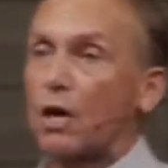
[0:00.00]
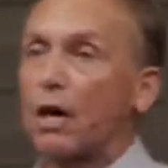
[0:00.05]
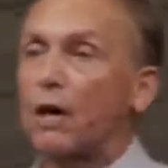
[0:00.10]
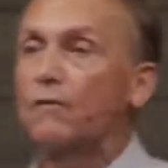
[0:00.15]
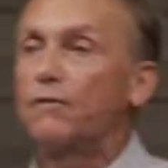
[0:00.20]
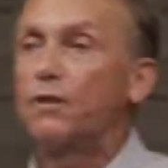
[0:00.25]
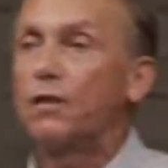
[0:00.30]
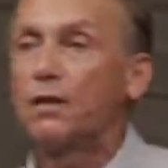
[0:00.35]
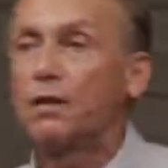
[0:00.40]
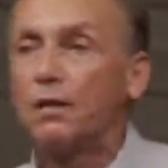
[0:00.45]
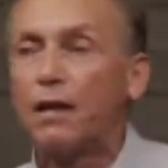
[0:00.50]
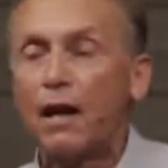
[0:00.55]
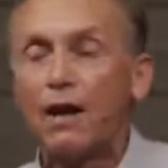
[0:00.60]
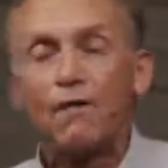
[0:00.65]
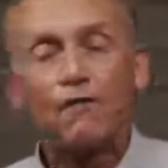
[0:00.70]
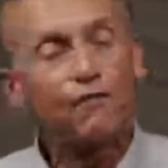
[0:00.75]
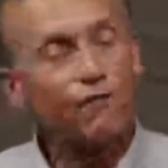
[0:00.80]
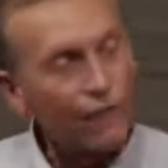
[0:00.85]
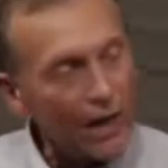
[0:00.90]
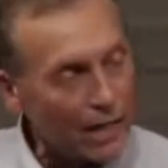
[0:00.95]
with covenant
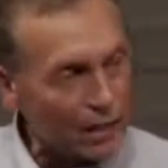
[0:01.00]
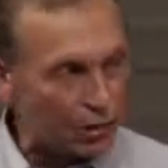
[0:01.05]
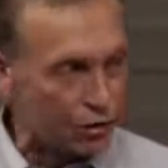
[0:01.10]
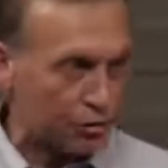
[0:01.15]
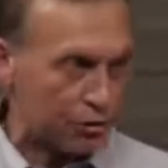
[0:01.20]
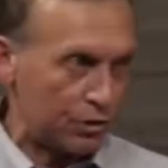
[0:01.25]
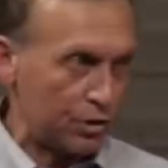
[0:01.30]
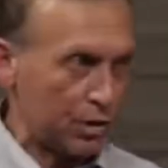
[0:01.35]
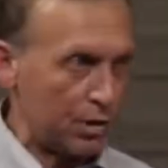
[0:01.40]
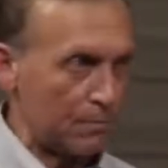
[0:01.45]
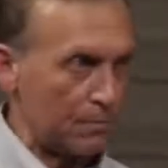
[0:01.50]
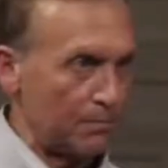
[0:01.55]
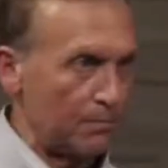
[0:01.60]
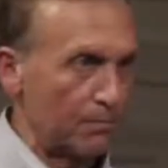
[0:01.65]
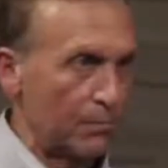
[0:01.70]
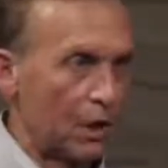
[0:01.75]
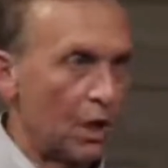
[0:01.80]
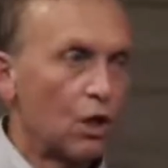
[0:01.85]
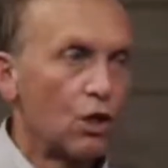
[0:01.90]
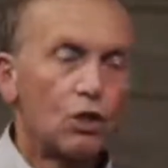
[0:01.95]
fellowship.
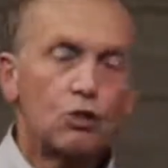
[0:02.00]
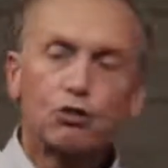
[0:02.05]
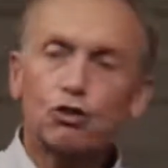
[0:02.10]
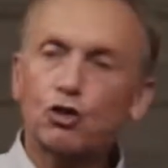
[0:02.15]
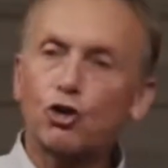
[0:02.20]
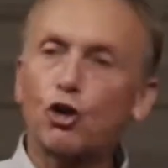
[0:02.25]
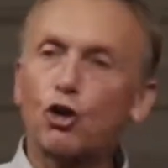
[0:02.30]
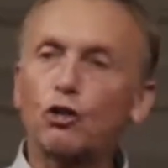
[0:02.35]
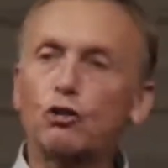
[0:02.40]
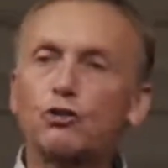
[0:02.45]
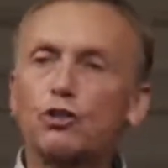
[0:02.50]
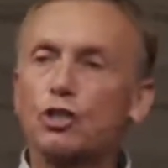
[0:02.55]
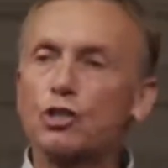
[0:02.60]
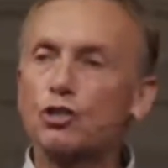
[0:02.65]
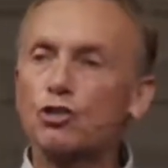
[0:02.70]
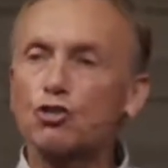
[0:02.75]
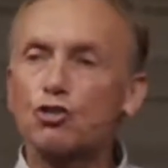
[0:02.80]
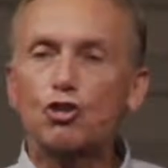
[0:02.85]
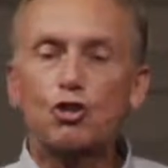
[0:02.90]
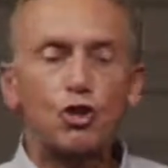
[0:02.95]

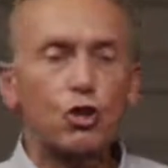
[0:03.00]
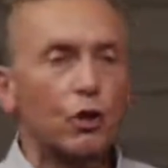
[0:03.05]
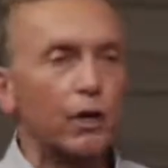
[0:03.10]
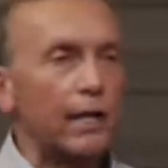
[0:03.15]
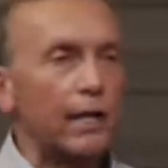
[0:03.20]
Churches are